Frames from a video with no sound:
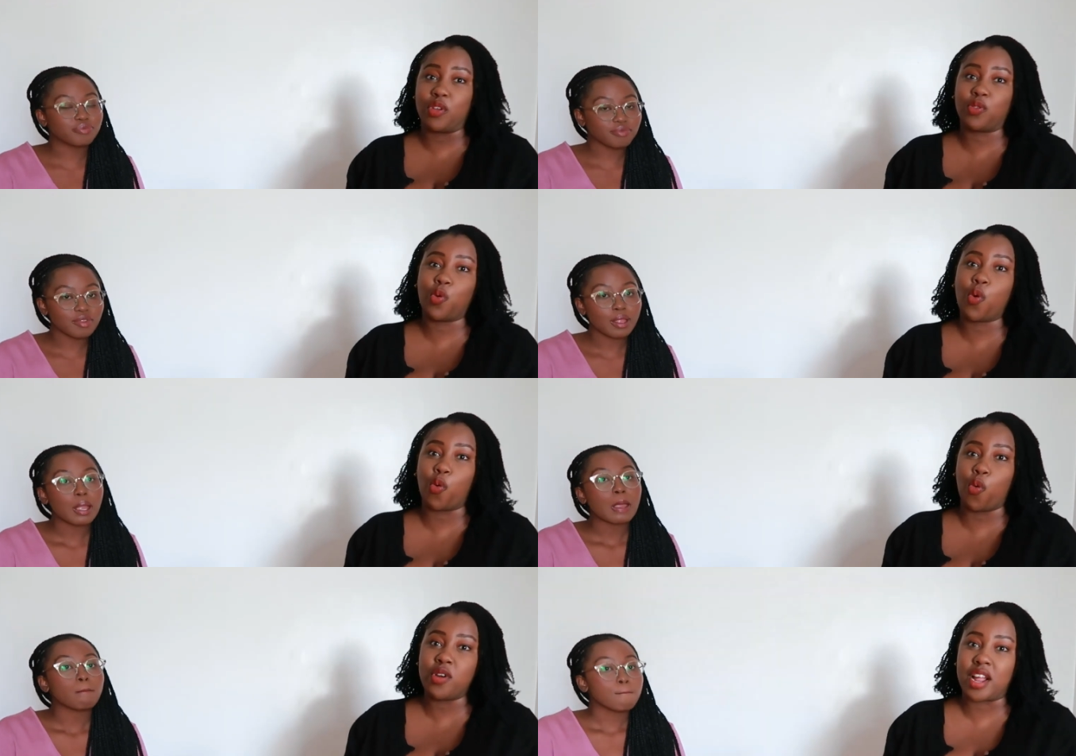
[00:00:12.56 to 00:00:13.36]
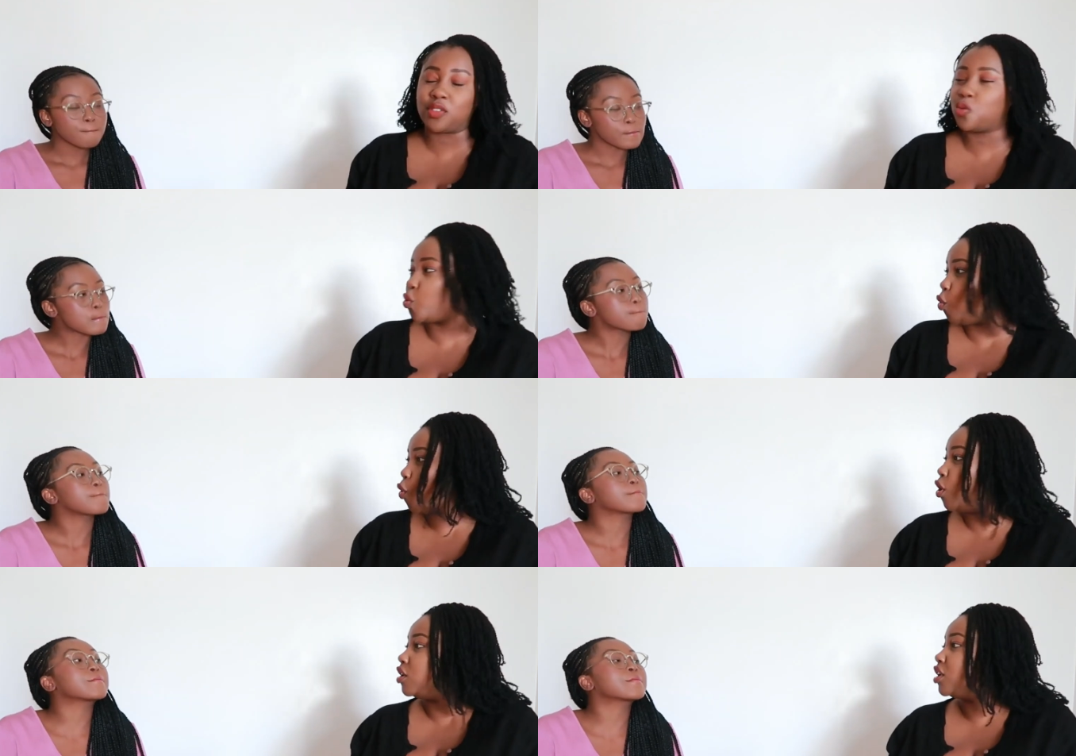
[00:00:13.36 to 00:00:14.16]
Speaker 1: You are so good at
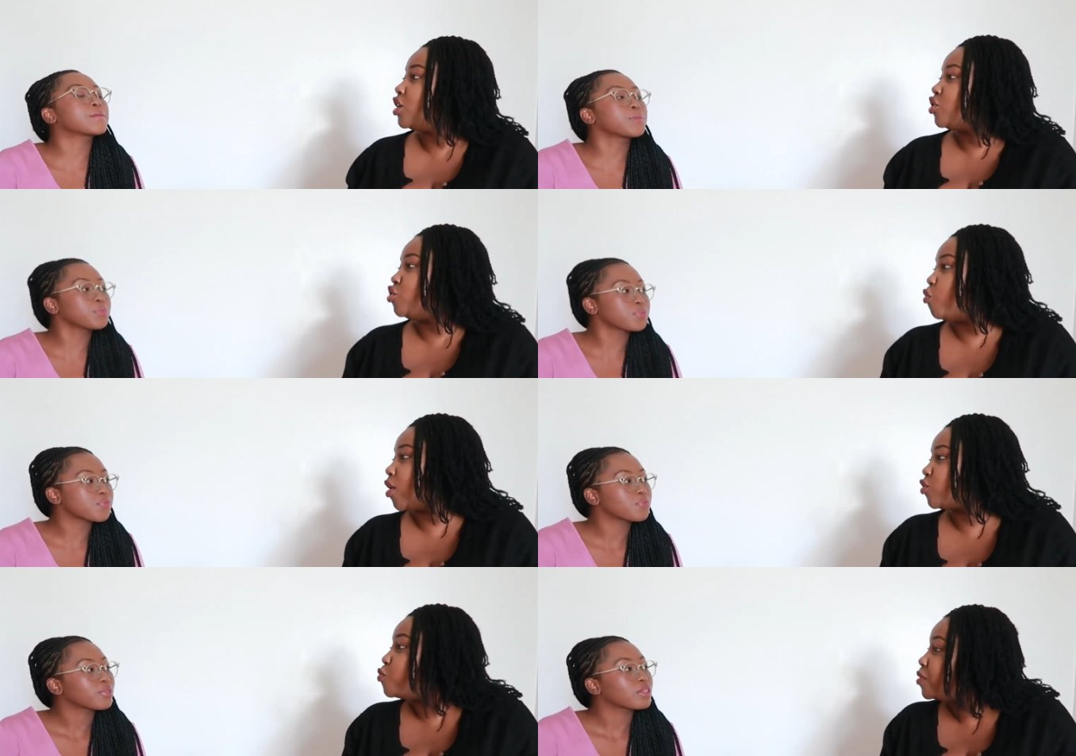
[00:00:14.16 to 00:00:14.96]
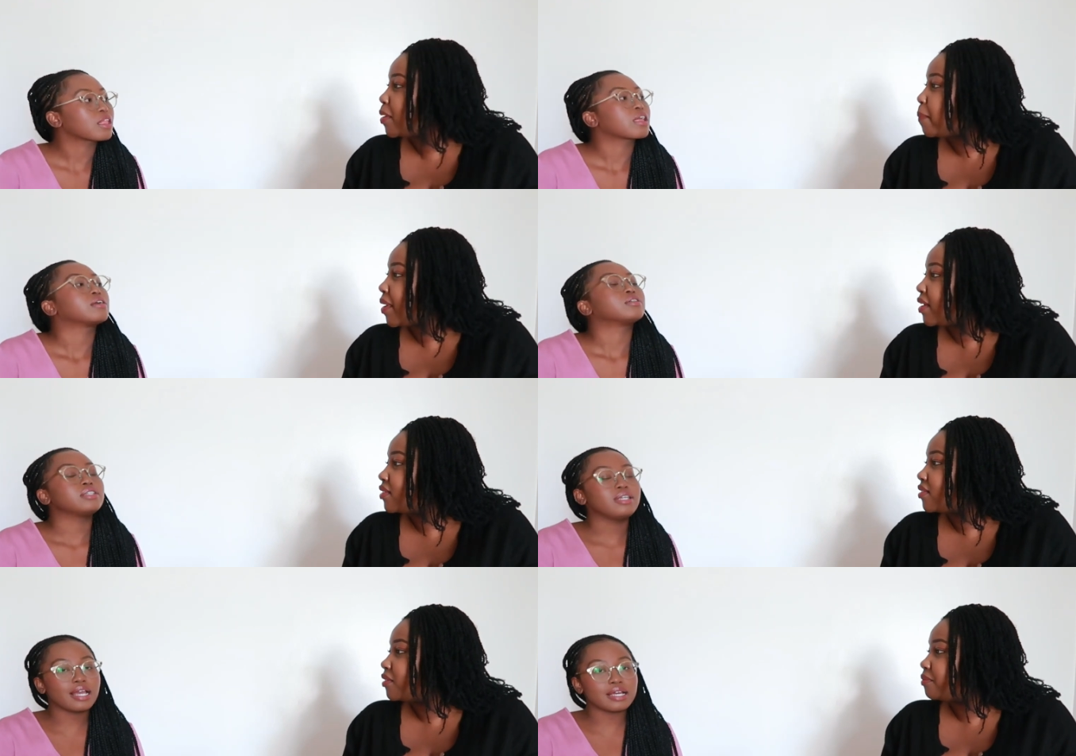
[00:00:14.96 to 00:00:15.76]
school. Mm-hmm. You want to be the
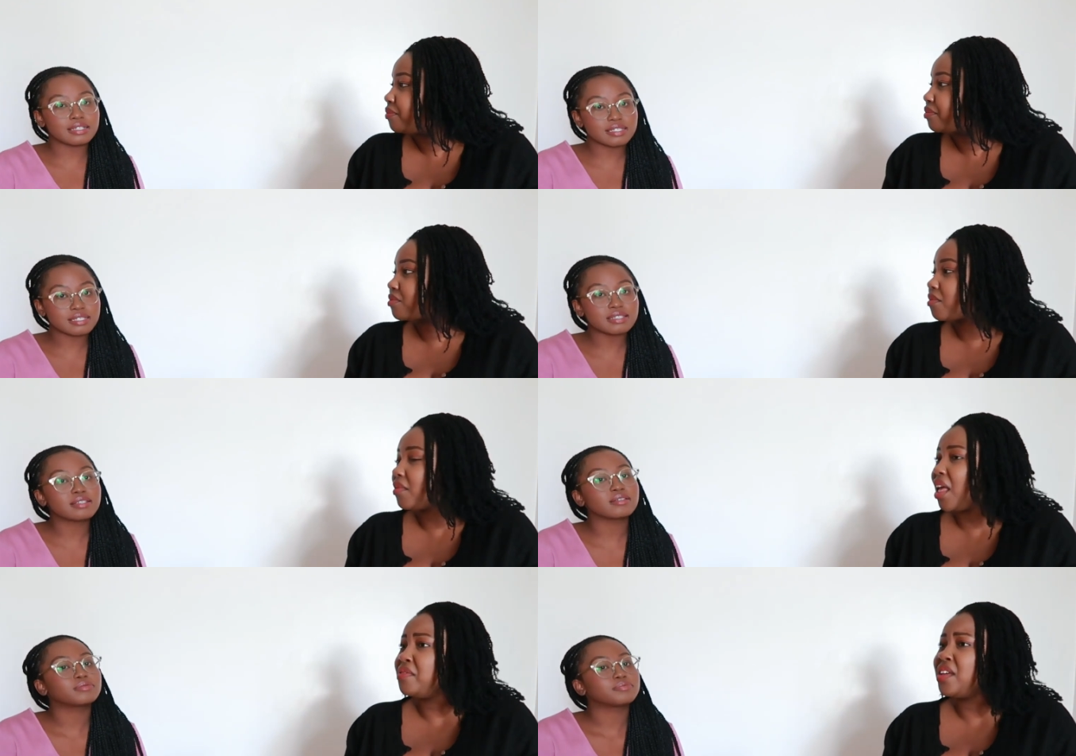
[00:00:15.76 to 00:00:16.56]
best. Yes.